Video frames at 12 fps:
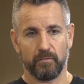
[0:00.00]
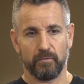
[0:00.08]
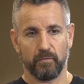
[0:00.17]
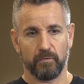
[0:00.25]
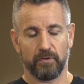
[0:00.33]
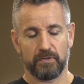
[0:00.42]

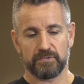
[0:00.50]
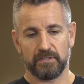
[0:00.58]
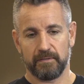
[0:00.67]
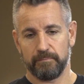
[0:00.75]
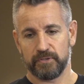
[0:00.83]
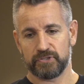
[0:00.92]
All those
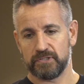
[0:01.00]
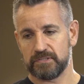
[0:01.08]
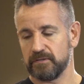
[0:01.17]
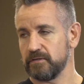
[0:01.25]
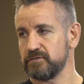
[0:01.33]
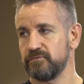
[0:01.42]
inhibitions
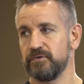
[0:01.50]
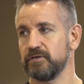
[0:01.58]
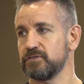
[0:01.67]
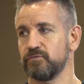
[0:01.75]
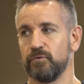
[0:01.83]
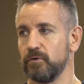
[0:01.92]
and those
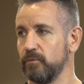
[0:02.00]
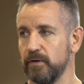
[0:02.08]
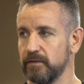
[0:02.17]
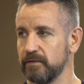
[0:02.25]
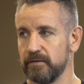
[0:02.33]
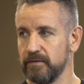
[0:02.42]
fears fall
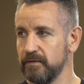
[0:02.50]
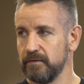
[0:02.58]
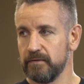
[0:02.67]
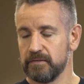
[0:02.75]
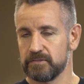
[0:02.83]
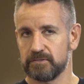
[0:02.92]
away.
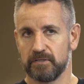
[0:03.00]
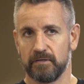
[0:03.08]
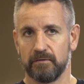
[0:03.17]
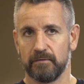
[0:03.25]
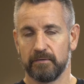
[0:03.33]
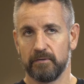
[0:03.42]

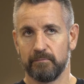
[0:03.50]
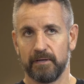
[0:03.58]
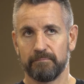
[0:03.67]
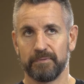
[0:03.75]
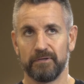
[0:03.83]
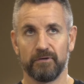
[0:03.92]
So you
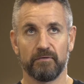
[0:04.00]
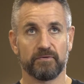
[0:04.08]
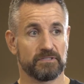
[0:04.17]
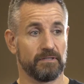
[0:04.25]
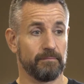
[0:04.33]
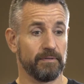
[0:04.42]
might be
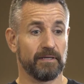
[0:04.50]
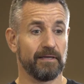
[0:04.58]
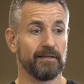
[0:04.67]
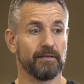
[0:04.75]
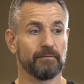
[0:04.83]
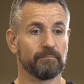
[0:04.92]
nervous in the
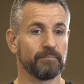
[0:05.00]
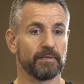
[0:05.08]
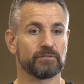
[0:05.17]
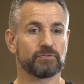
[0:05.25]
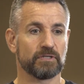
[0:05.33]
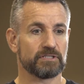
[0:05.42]
beginning,
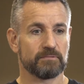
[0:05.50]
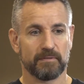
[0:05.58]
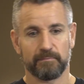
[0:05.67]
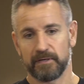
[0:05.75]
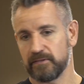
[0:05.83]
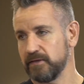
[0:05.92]
but trust me,
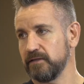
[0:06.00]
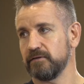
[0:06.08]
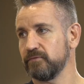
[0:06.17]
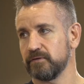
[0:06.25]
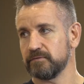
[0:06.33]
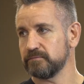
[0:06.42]
by the end
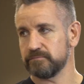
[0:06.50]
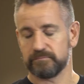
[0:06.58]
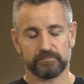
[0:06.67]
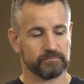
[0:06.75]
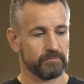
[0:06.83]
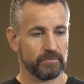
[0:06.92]
of it,
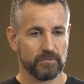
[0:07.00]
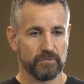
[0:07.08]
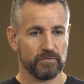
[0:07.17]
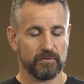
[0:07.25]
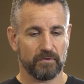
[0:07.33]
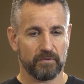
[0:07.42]

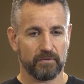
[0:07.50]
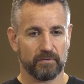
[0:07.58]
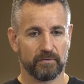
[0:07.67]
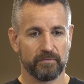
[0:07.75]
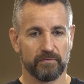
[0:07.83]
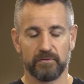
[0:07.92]
you
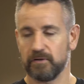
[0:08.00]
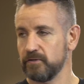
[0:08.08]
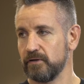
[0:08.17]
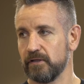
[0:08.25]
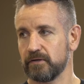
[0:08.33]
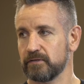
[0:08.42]
are, you
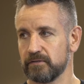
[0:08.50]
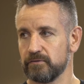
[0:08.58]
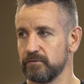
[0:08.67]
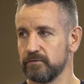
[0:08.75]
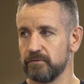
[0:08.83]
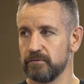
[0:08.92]
know,
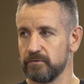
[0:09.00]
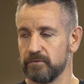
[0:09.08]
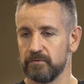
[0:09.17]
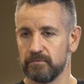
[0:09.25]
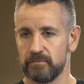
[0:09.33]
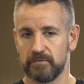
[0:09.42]

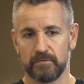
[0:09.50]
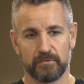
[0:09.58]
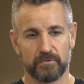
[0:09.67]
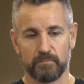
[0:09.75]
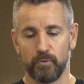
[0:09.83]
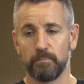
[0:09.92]

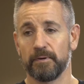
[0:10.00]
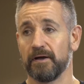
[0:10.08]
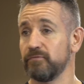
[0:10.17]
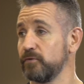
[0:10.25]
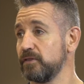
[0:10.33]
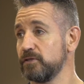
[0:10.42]
you're more
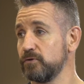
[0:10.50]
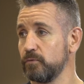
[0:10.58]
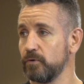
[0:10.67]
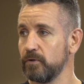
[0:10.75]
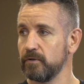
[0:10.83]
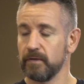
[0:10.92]
powerful than you
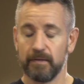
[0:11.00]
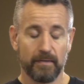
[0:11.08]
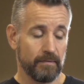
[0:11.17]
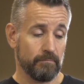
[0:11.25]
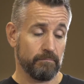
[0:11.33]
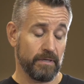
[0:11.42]
were,
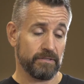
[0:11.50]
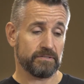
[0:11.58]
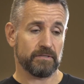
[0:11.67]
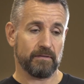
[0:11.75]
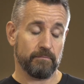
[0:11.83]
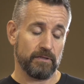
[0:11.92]
you
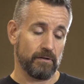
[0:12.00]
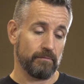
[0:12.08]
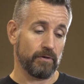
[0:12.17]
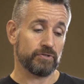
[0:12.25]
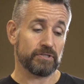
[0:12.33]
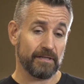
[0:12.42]
know,
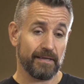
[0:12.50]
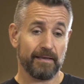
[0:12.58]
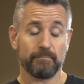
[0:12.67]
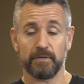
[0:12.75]
emotionally and